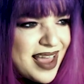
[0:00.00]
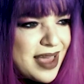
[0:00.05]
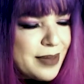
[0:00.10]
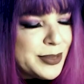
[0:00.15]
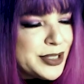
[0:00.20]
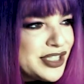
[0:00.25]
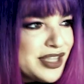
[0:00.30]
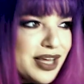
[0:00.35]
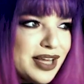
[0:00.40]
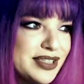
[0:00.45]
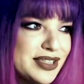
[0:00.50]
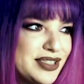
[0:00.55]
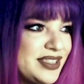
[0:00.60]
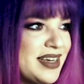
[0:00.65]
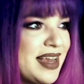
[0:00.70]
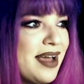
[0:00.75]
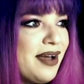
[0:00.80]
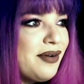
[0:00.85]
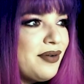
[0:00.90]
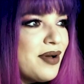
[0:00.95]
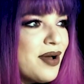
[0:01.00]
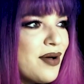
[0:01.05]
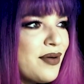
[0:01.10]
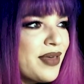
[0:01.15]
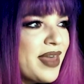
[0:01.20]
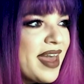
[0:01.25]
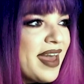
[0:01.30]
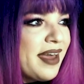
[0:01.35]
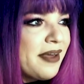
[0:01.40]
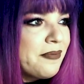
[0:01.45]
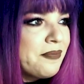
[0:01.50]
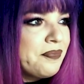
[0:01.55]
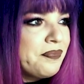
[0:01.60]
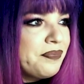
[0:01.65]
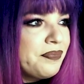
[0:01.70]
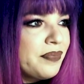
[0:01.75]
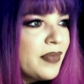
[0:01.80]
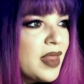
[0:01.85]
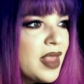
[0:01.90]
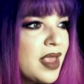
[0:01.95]
Gamma's thoughts now. Okay.
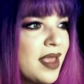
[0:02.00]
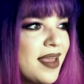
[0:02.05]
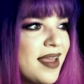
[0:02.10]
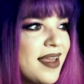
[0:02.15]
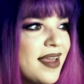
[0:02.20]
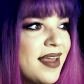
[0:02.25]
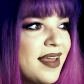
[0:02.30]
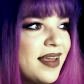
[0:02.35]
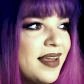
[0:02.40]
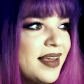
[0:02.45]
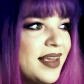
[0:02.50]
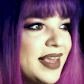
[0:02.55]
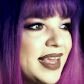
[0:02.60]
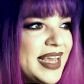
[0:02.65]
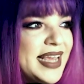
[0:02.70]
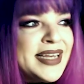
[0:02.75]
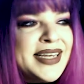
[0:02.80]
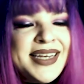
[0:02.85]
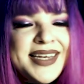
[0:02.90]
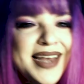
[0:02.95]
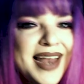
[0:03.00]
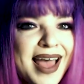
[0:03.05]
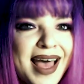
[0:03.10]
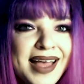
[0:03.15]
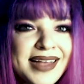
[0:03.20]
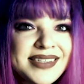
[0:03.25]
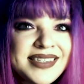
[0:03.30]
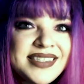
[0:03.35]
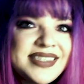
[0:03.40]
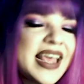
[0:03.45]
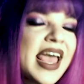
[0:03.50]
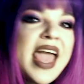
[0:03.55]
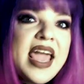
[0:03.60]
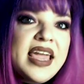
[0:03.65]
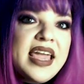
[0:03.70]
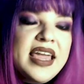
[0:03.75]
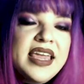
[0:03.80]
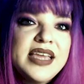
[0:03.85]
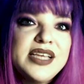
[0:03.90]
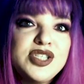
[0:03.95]
He did not
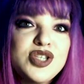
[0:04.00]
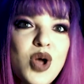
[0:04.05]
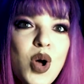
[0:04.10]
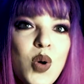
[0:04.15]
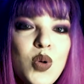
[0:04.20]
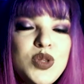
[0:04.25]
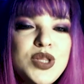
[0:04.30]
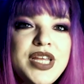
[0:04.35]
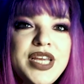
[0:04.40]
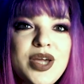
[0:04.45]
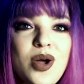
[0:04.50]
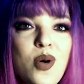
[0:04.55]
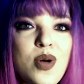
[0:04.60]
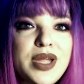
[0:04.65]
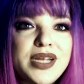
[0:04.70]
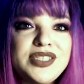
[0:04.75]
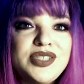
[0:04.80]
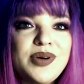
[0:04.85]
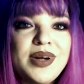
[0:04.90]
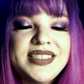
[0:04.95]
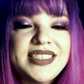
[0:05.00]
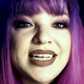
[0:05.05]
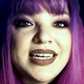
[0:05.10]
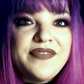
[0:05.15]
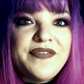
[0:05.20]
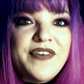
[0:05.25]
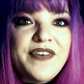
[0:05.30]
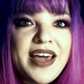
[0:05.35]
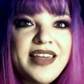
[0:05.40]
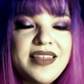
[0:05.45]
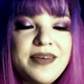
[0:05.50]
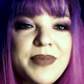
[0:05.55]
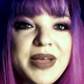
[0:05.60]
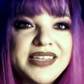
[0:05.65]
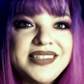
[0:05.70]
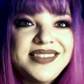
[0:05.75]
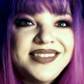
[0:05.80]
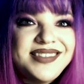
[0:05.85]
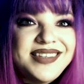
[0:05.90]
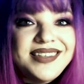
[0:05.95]
say he's only going to identify them
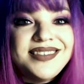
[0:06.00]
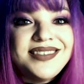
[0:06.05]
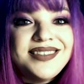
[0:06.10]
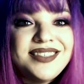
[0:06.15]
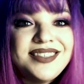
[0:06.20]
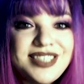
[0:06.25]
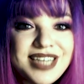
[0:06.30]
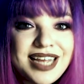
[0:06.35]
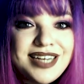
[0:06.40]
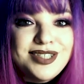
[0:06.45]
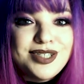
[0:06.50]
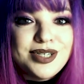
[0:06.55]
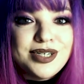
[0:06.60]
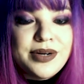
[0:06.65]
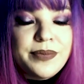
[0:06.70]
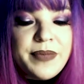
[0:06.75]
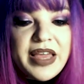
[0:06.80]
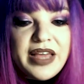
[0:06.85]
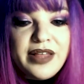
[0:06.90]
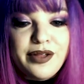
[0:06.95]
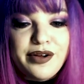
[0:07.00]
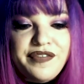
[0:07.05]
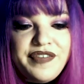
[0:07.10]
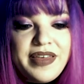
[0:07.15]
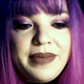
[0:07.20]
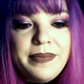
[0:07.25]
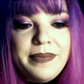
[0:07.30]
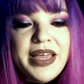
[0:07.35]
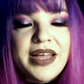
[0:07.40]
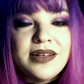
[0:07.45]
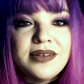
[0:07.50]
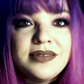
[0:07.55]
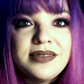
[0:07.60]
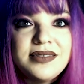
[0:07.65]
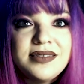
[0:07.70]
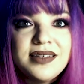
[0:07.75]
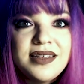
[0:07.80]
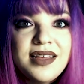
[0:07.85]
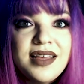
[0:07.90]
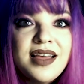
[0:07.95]
as cisgendered male or
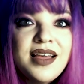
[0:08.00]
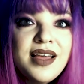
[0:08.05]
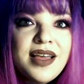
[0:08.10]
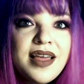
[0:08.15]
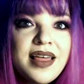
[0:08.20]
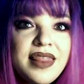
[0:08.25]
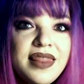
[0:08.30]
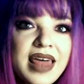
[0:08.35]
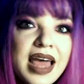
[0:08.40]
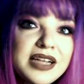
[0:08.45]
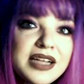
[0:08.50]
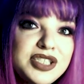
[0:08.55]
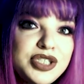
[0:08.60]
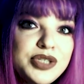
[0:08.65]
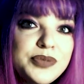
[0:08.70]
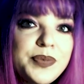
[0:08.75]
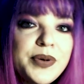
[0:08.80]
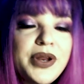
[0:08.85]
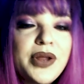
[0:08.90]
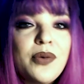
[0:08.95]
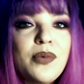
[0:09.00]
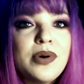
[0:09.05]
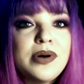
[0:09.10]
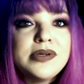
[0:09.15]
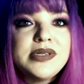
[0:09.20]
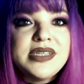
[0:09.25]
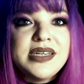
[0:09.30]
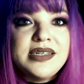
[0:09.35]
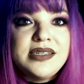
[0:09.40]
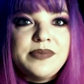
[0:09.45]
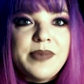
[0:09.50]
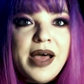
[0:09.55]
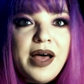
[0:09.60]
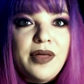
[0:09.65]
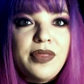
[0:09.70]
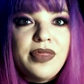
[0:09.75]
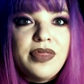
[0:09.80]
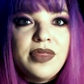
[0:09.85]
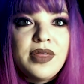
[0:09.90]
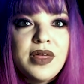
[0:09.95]
females. That's you putting words in his
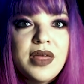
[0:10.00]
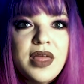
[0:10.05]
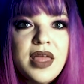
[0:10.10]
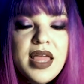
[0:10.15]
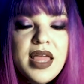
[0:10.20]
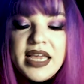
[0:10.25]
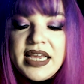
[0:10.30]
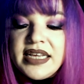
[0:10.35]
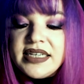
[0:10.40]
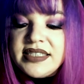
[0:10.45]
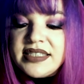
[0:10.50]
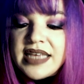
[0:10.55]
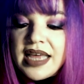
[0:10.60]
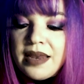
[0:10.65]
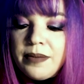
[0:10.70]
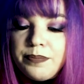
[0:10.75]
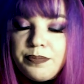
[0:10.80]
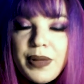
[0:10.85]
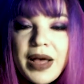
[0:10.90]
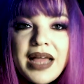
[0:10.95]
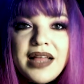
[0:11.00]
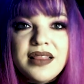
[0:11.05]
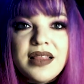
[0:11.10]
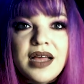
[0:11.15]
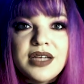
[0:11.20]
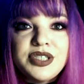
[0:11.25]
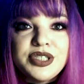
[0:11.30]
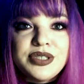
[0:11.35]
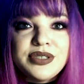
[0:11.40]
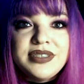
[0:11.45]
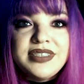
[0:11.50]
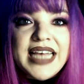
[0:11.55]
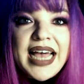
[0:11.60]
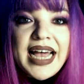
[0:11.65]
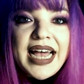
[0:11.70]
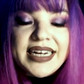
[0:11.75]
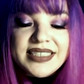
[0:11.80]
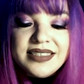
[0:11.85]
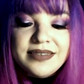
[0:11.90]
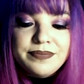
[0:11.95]
mouth. He said biological
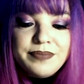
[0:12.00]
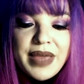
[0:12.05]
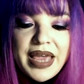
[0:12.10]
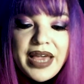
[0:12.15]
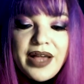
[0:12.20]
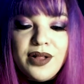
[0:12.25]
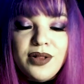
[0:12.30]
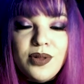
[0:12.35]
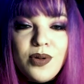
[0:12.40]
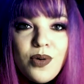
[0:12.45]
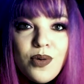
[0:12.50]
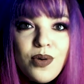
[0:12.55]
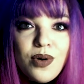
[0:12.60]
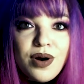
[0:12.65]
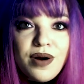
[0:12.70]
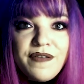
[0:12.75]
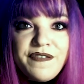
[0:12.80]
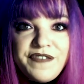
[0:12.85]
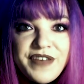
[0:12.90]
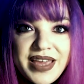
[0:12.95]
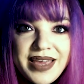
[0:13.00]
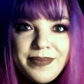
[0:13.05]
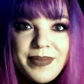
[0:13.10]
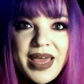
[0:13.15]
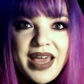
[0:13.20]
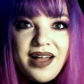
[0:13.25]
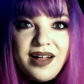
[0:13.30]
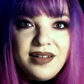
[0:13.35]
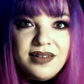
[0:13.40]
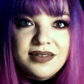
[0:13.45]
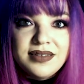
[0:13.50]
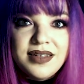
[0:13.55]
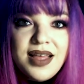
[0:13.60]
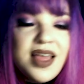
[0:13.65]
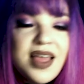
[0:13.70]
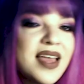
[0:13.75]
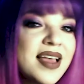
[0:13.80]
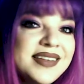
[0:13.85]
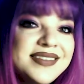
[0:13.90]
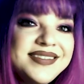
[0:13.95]
sex, male or female.
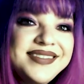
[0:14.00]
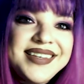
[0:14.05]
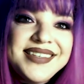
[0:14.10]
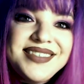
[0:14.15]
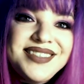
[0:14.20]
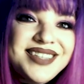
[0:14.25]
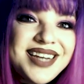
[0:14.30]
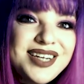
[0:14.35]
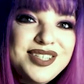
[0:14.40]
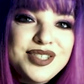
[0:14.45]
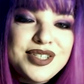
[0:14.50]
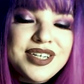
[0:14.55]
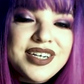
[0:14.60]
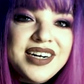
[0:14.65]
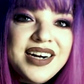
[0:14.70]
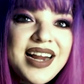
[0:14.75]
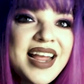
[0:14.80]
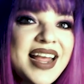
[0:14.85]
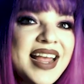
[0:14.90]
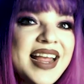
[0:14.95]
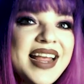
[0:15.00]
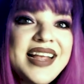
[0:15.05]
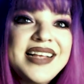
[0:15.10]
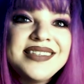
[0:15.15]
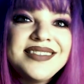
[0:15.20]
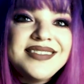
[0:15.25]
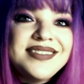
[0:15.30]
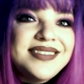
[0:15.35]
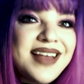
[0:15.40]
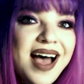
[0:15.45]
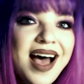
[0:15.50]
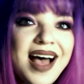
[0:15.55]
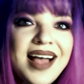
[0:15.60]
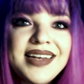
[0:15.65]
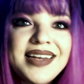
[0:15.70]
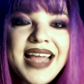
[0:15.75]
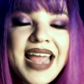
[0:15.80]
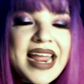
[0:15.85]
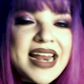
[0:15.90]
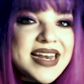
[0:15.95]
Cisgender is
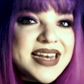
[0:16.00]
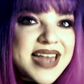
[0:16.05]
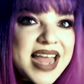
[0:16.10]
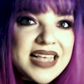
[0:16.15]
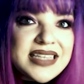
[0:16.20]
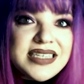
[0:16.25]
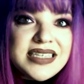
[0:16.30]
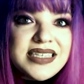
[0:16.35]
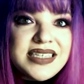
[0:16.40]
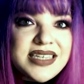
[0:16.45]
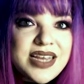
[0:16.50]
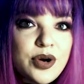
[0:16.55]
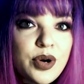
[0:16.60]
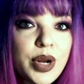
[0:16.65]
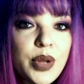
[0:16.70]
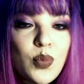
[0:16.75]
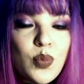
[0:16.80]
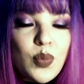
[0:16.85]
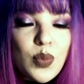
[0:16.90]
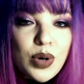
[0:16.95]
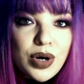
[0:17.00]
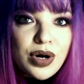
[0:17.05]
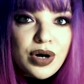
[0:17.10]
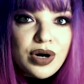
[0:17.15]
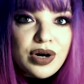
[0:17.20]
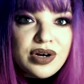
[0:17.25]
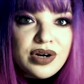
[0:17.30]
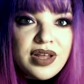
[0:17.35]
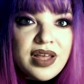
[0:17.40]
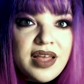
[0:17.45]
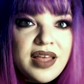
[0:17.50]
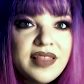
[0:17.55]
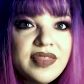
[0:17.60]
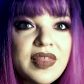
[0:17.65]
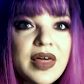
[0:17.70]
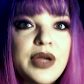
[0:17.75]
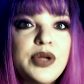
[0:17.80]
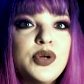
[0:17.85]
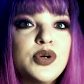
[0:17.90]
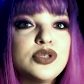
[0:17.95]
not a necessary word
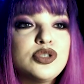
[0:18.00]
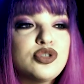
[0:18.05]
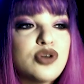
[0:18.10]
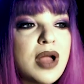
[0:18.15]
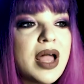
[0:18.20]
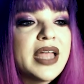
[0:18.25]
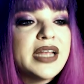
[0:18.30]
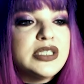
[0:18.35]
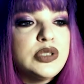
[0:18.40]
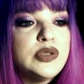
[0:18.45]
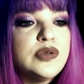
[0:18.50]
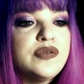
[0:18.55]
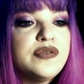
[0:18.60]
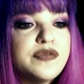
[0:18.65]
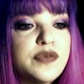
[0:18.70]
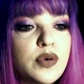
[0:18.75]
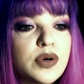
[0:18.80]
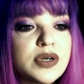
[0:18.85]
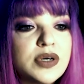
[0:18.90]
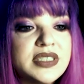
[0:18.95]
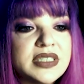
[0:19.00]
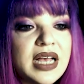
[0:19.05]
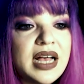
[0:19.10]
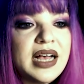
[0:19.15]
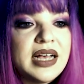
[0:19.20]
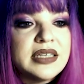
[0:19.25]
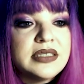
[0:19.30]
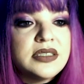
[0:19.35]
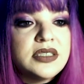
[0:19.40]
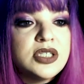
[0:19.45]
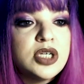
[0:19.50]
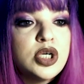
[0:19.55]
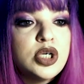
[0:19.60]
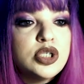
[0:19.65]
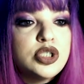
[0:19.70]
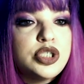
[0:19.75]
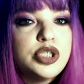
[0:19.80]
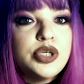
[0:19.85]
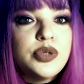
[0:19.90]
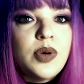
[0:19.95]
that you're trying to force us
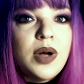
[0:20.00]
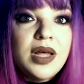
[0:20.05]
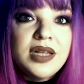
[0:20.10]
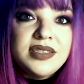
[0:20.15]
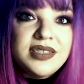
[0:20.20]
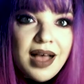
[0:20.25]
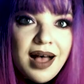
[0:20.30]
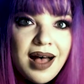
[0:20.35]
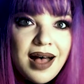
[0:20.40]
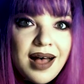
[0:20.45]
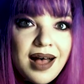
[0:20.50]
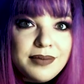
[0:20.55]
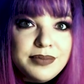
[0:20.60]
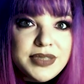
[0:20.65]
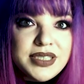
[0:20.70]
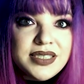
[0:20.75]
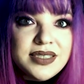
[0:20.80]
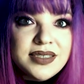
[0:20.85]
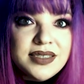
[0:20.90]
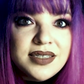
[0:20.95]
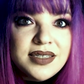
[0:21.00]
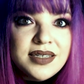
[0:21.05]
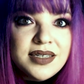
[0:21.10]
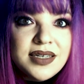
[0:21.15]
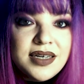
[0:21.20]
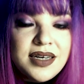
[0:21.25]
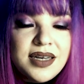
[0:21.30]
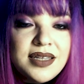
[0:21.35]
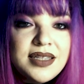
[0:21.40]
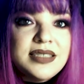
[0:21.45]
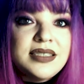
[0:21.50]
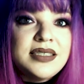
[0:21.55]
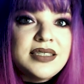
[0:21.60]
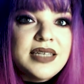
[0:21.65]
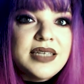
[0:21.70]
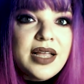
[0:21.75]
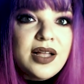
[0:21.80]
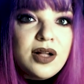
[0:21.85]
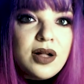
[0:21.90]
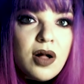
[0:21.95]
to adopt. This
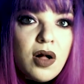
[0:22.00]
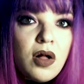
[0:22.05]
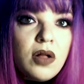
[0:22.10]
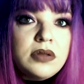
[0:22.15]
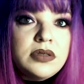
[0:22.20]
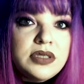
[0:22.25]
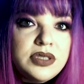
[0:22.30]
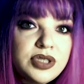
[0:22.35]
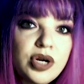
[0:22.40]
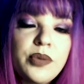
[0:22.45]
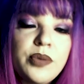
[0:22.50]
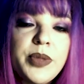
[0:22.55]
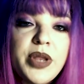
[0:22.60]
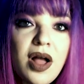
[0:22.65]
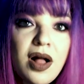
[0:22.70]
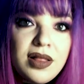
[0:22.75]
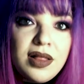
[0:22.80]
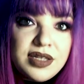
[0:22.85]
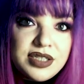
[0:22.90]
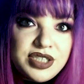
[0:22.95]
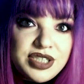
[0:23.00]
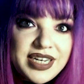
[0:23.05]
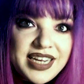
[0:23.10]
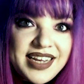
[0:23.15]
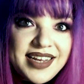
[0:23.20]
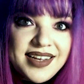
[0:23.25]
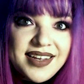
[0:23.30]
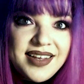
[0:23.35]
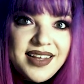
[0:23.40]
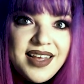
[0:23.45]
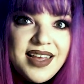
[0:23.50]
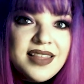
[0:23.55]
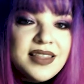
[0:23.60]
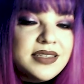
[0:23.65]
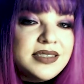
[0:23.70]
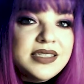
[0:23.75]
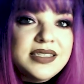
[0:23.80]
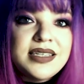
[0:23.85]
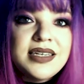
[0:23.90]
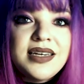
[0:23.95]
is a cult terminology.
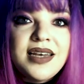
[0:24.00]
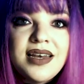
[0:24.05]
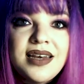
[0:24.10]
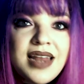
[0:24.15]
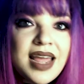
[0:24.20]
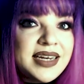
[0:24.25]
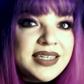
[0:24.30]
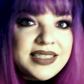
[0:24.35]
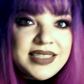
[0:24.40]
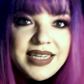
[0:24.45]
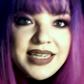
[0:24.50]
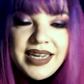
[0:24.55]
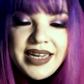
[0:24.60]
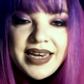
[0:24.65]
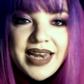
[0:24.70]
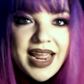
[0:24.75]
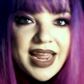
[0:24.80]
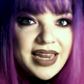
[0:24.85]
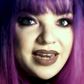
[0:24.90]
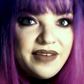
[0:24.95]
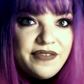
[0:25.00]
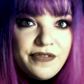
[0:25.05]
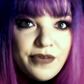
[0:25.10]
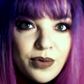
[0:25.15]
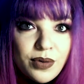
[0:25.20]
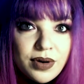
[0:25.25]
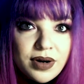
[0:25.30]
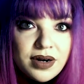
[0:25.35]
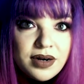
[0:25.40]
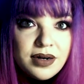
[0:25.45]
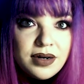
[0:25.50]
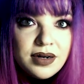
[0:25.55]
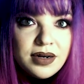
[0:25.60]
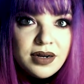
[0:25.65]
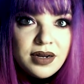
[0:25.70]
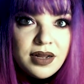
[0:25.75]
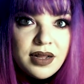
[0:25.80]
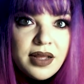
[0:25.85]
This isn't 1984.